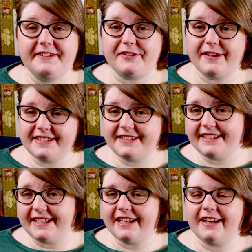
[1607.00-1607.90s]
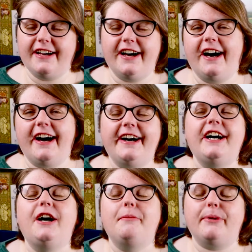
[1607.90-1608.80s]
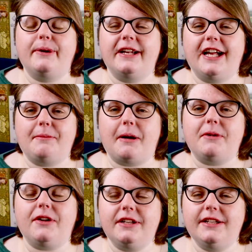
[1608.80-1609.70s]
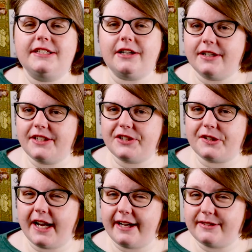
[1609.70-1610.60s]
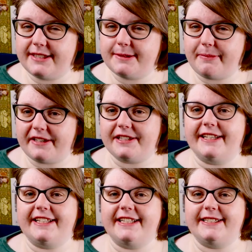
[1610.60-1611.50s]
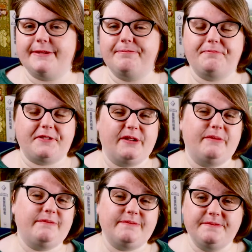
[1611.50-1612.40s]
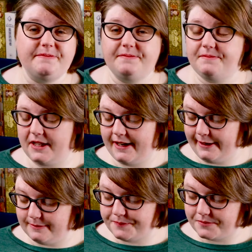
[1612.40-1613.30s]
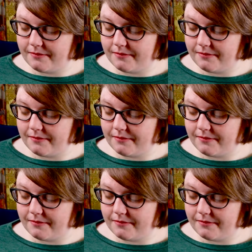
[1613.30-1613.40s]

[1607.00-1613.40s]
Francie. Ah, but um, I'm not entirely sure how special it is. So mm, there you go.